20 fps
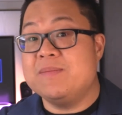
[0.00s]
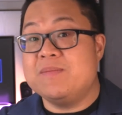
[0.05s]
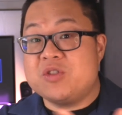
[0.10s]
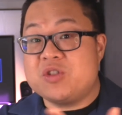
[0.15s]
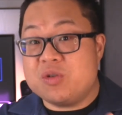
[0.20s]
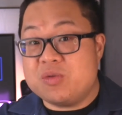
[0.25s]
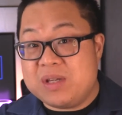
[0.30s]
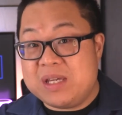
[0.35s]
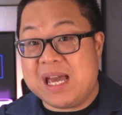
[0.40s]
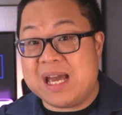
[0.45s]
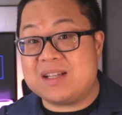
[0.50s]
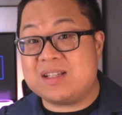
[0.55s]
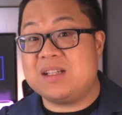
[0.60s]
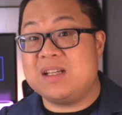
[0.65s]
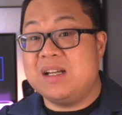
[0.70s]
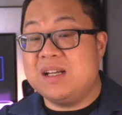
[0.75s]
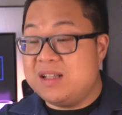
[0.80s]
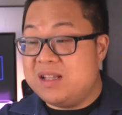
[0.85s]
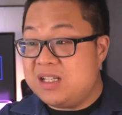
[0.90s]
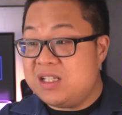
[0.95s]
So yes,
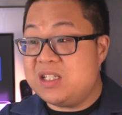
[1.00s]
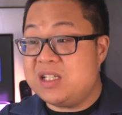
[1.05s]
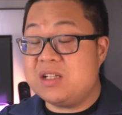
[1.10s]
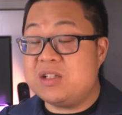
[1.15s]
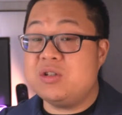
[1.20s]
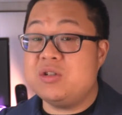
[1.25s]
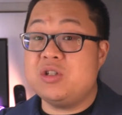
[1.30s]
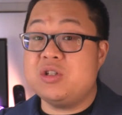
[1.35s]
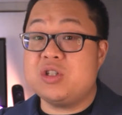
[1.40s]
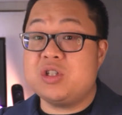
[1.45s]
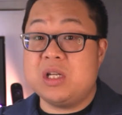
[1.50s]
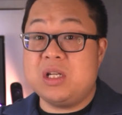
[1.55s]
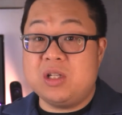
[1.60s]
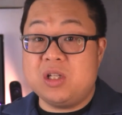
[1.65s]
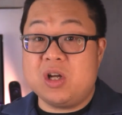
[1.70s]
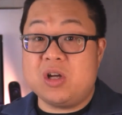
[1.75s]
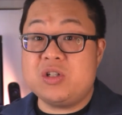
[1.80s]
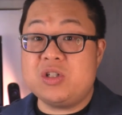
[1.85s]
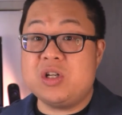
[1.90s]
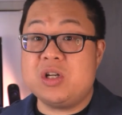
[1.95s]
this is actually just a
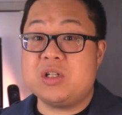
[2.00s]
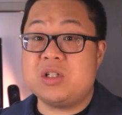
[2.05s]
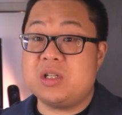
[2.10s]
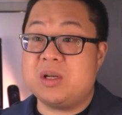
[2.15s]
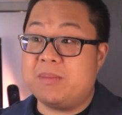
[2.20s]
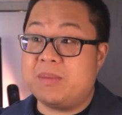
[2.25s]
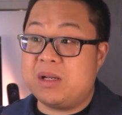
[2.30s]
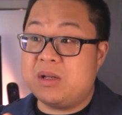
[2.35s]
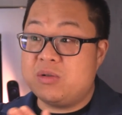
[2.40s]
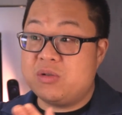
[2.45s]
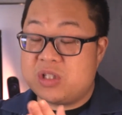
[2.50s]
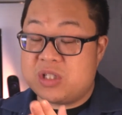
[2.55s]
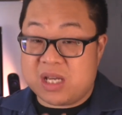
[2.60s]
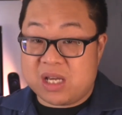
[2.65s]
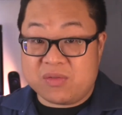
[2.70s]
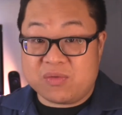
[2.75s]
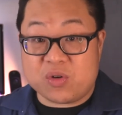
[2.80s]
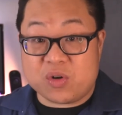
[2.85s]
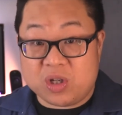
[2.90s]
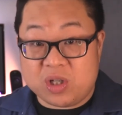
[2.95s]
lodger, somebody who's
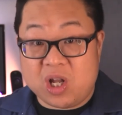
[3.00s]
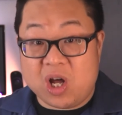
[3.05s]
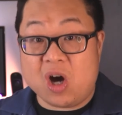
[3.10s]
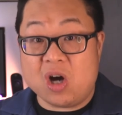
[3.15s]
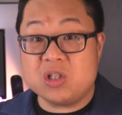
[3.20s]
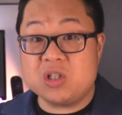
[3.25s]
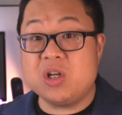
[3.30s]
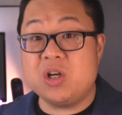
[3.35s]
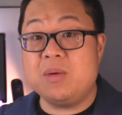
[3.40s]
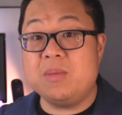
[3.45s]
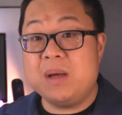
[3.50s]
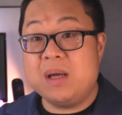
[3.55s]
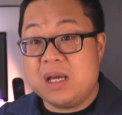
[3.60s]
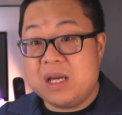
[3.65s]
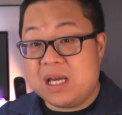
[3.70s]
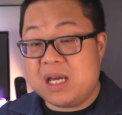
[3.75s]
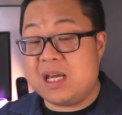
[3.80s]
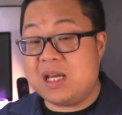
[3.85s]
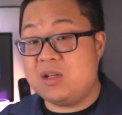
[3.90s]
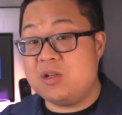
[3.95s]
staying for long term
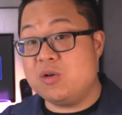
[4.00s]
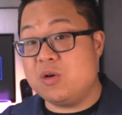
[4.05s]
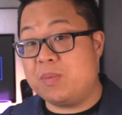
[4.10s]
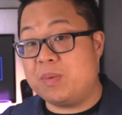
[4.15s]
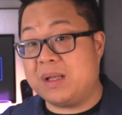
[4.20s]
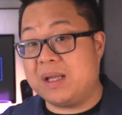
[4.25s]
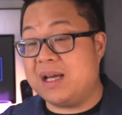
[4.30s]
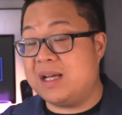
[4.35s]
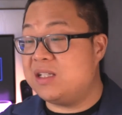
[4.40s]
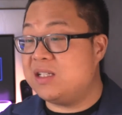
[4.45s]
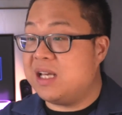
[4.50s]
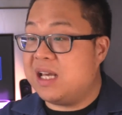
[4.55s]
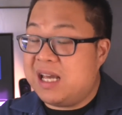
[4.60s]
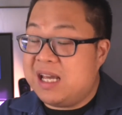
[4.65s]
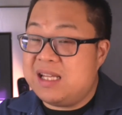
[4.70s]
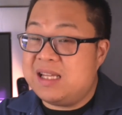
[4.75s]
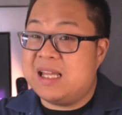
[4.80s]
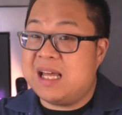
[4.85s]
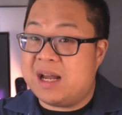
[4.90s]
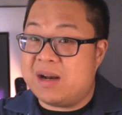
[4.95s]
in your place
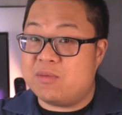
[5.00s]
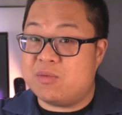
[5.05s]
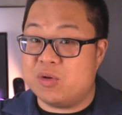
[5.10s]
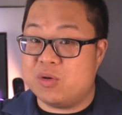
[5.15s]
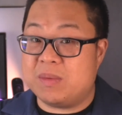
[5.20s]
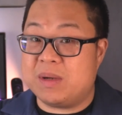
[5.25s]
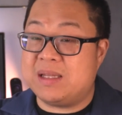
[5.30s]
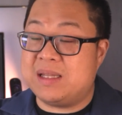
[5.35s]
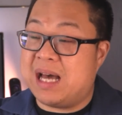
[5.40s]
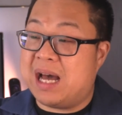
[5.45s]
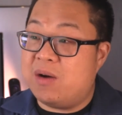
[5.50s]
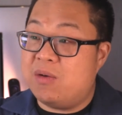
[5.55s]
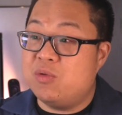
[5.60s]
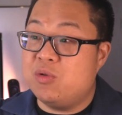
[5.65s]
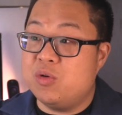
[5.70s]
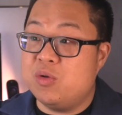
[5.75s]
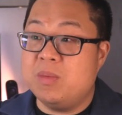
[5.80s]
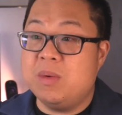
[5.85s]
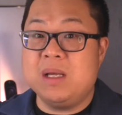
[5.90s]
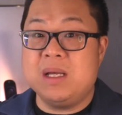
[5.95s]
in that room, and that
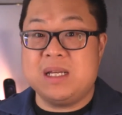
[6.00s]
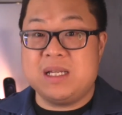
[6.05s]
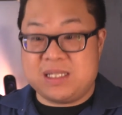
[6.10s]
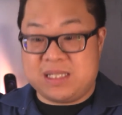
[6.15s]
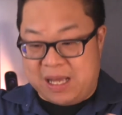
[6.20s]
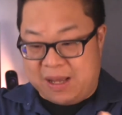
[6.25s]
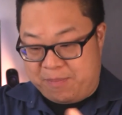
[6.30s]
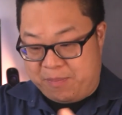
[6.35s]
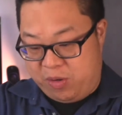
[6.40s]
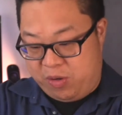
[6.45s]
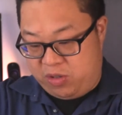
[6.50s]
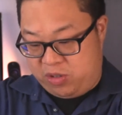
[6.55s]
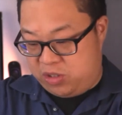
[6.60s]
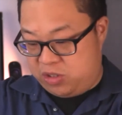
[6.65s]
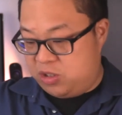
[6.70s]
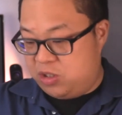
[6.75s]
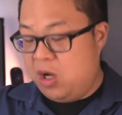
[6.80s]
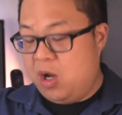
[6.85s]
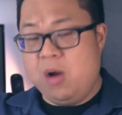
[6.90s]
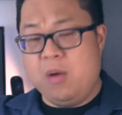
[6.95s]
room is that
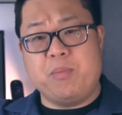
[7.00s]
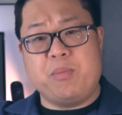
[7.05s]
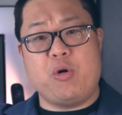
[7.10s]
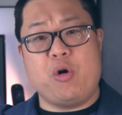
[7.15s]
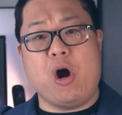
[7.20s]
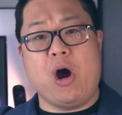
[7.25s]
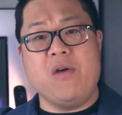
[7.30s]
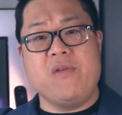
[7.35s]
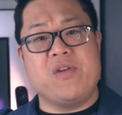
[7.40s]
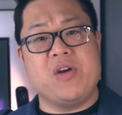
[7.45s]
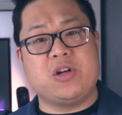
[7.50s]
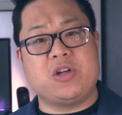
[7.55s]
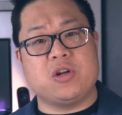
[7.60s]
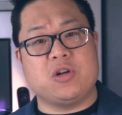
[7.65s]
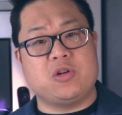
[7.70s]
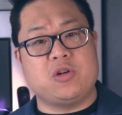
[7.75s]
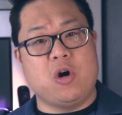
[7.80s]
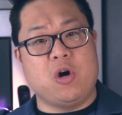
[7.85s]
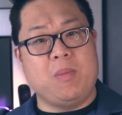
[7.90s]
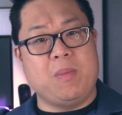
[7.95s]
person's
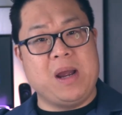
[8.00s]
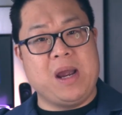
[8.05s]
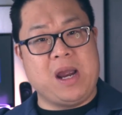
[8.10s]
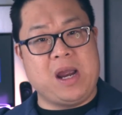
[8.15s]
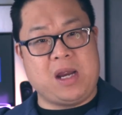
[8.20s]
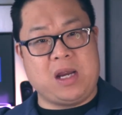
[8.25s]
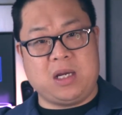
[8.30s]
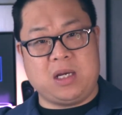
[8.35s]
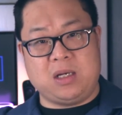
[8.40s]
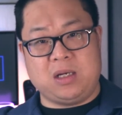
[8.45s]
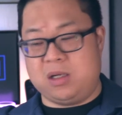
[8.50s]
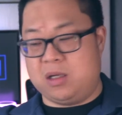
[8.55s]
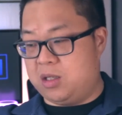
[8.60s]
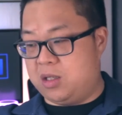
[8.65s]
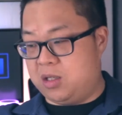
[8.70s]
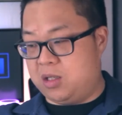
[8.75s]
private domain.